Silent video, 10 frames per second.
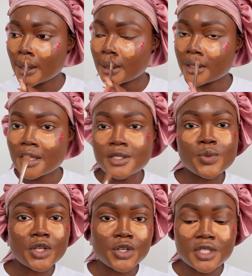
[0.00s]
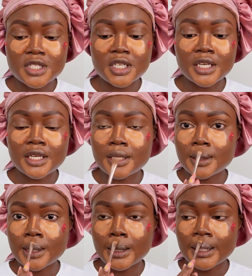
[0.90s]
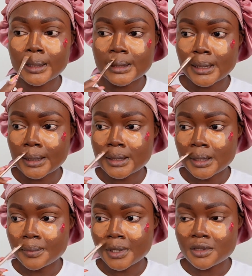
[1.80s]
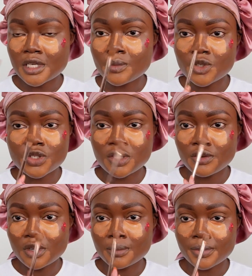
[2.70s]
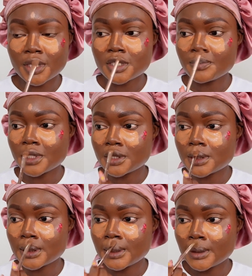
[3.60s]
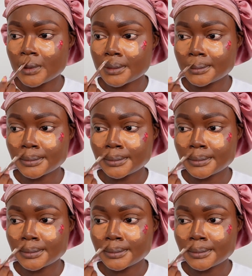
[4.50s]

that's what concealing and highlighting is about. I'm using the wrong brush, but anyway.